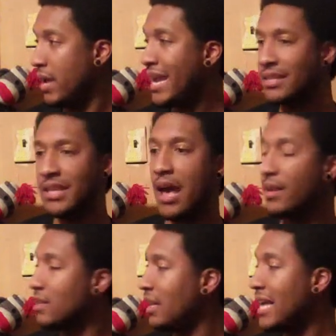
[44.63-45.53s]
Hands
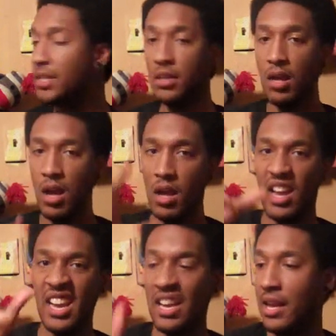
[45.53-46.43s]
down, he's a legend.
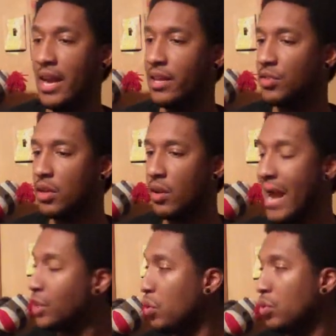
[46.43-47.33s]
And, and
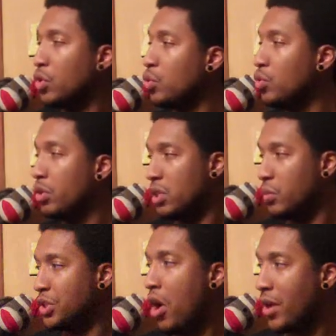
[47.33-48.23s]
I told the Cooners
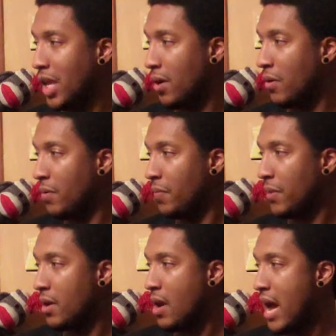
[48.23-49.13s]
it was our year.
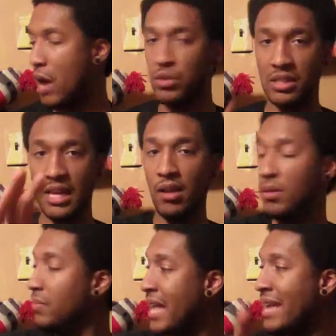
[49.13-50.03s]
I was
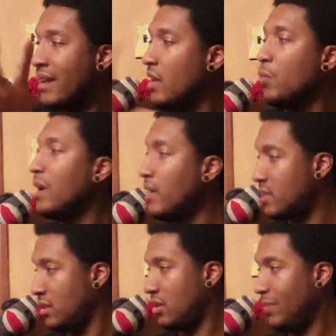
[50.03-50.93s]
telling them that. They didn't want to
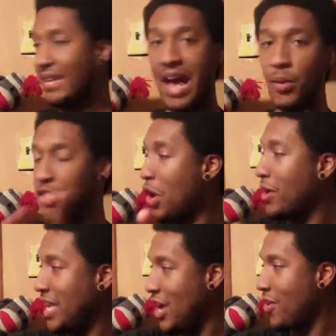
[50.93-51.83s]
listen to me. Now it's
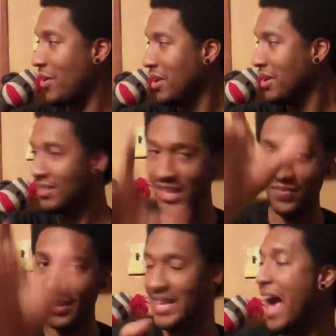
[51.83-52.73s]
our year.
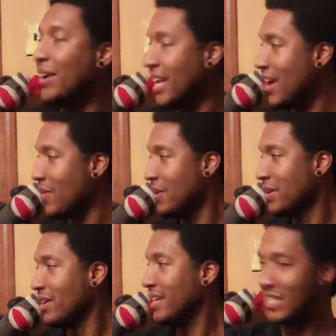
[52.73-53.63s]
Deefy's out here.
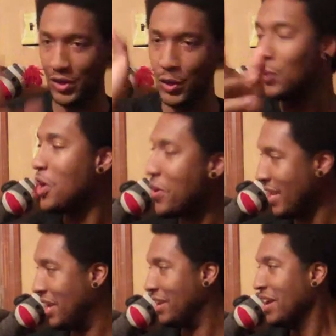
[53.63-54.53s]
He's a cool
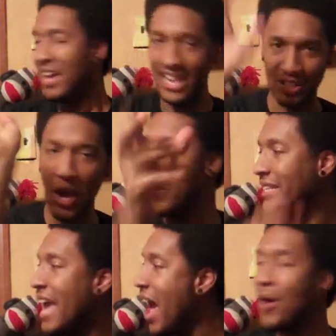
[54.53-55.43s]
nerdian. It is
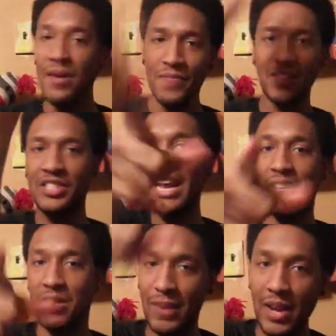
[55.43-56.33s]
going down.
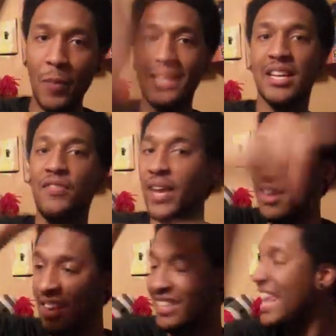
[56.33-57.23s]
Shout out to the big homie
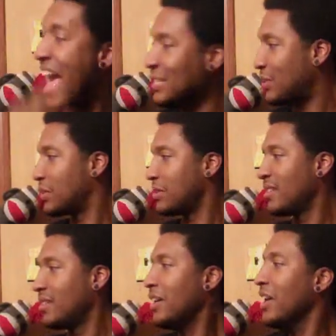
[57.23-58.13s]
Deefy. Yes!